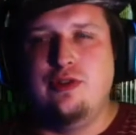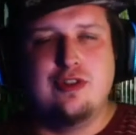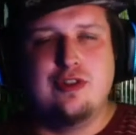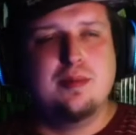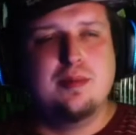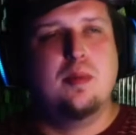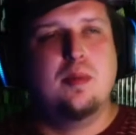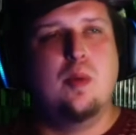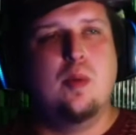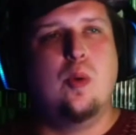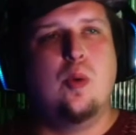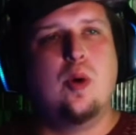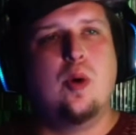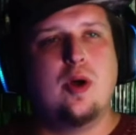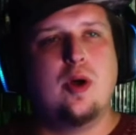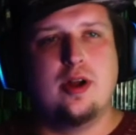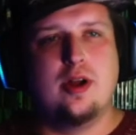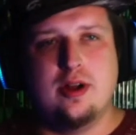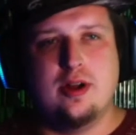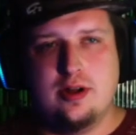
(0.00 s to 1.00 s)

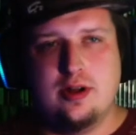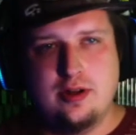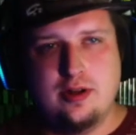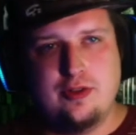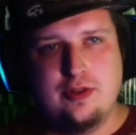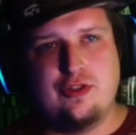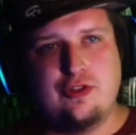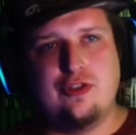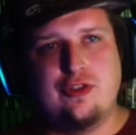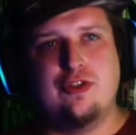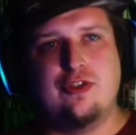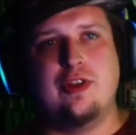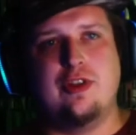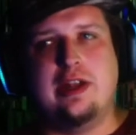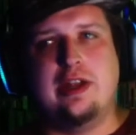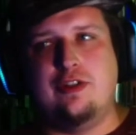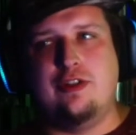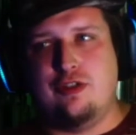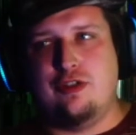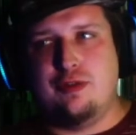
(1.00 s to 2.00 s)
more
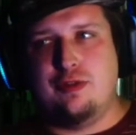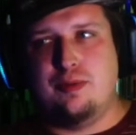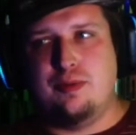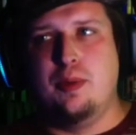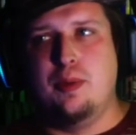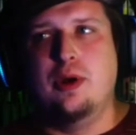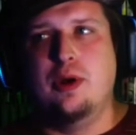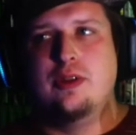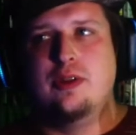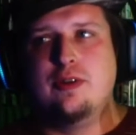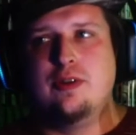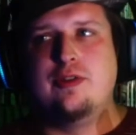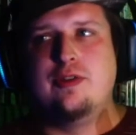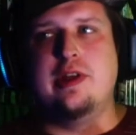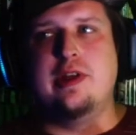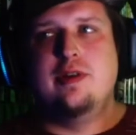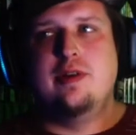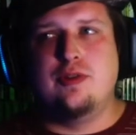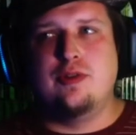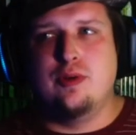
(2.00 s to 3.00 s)
slight spoiler
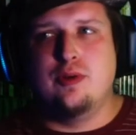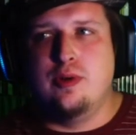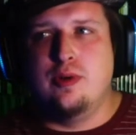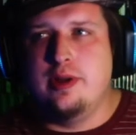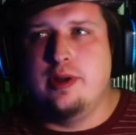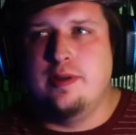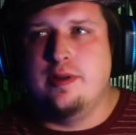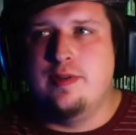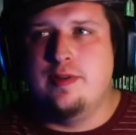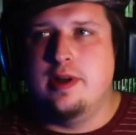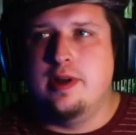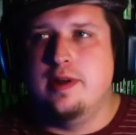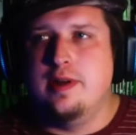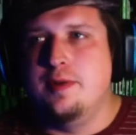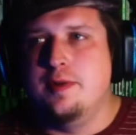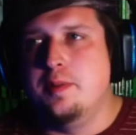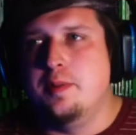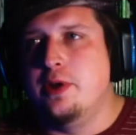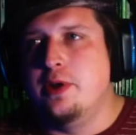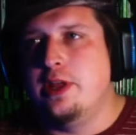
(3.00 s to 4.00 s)
territory for
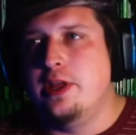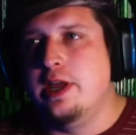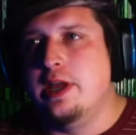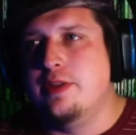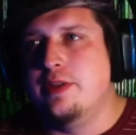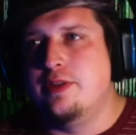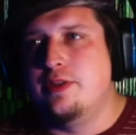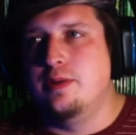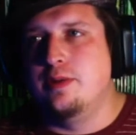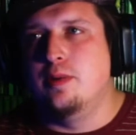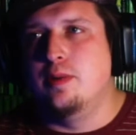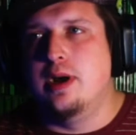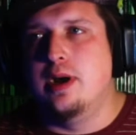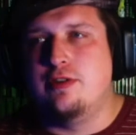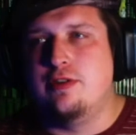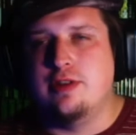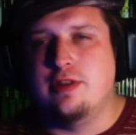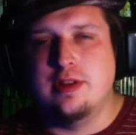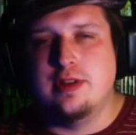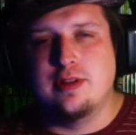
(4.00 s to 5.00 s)
everybody out there
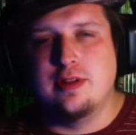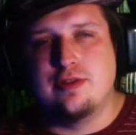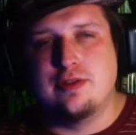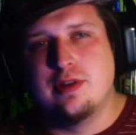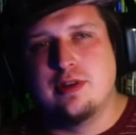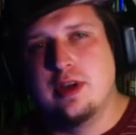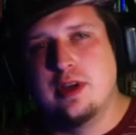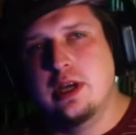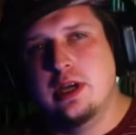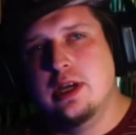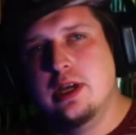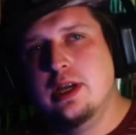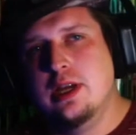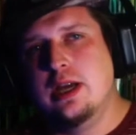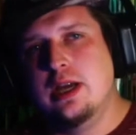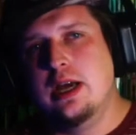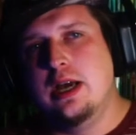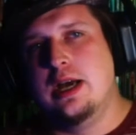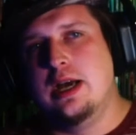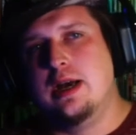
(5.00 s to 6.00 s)
watching this.
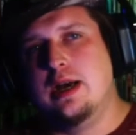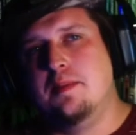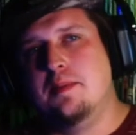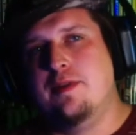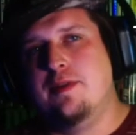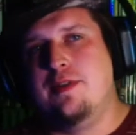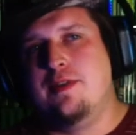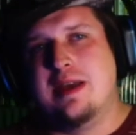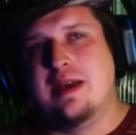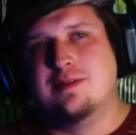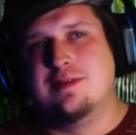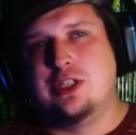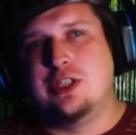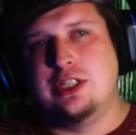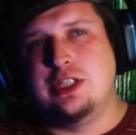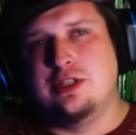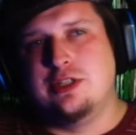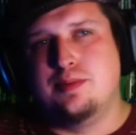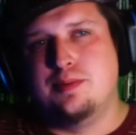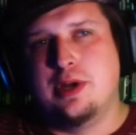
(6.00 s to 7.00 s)
If you haven't seen
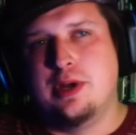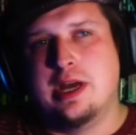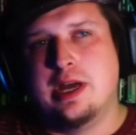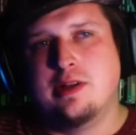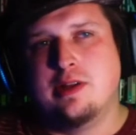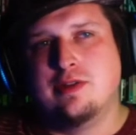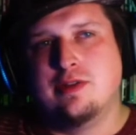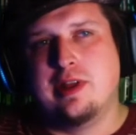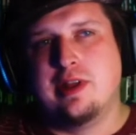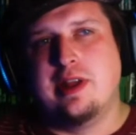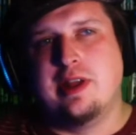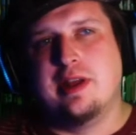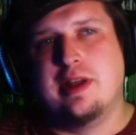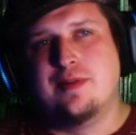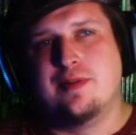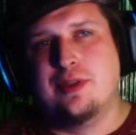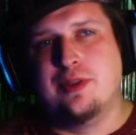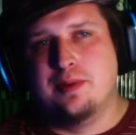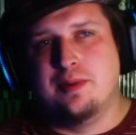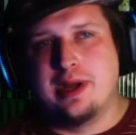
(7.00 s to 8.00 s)
Sopranos, I
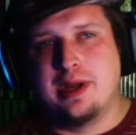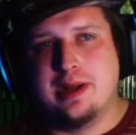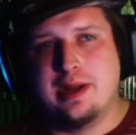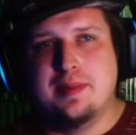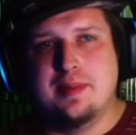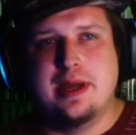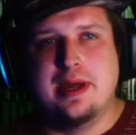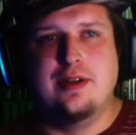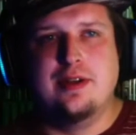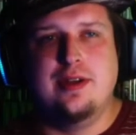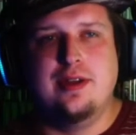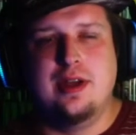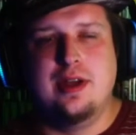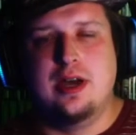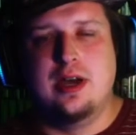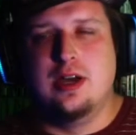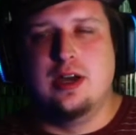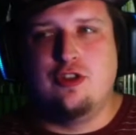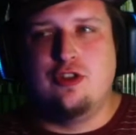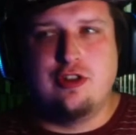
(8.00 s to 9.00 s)
definitely recommend
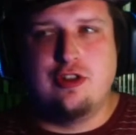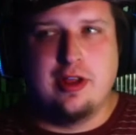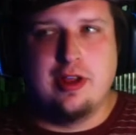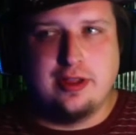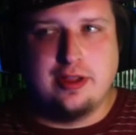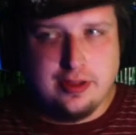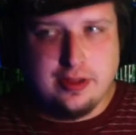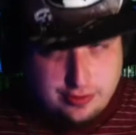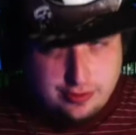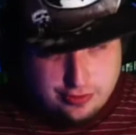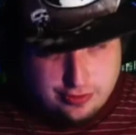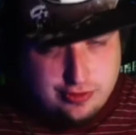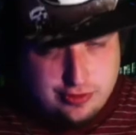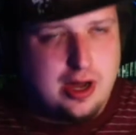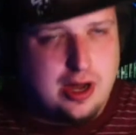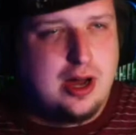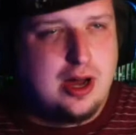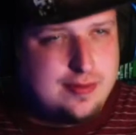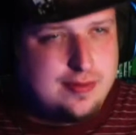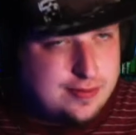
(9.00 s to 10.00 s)
shutting this
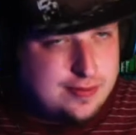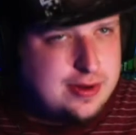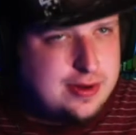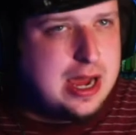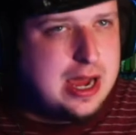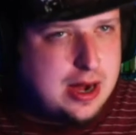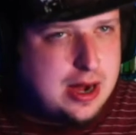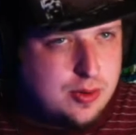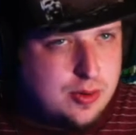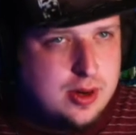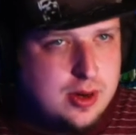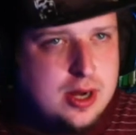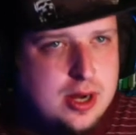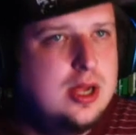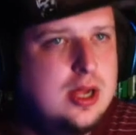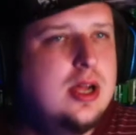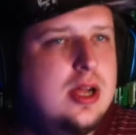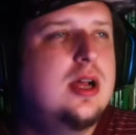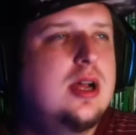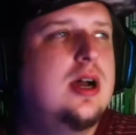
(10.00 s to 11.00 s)
off now.
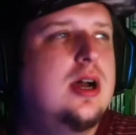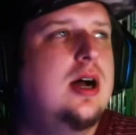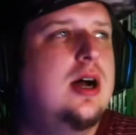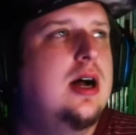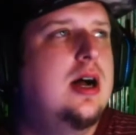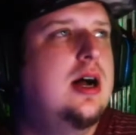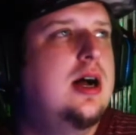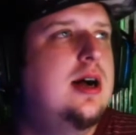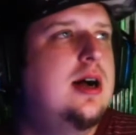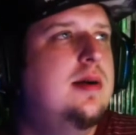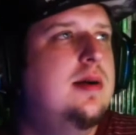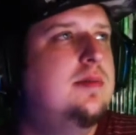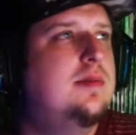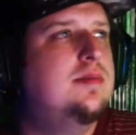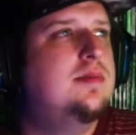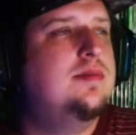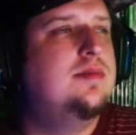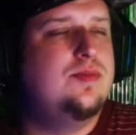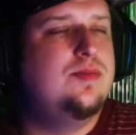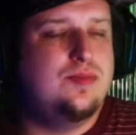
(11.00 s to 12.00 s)
Um, I
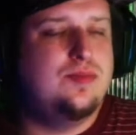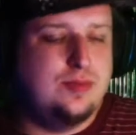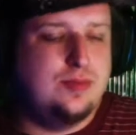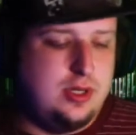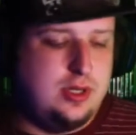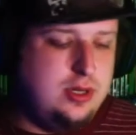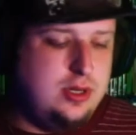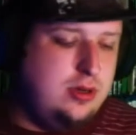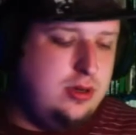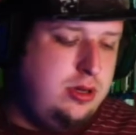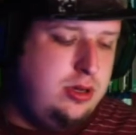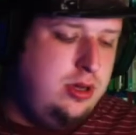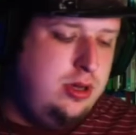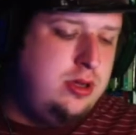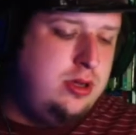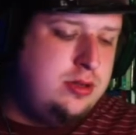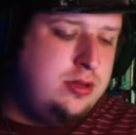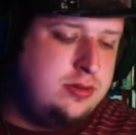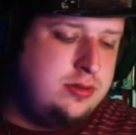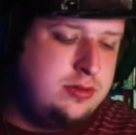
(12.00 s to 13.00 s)
just saw that. Sorry,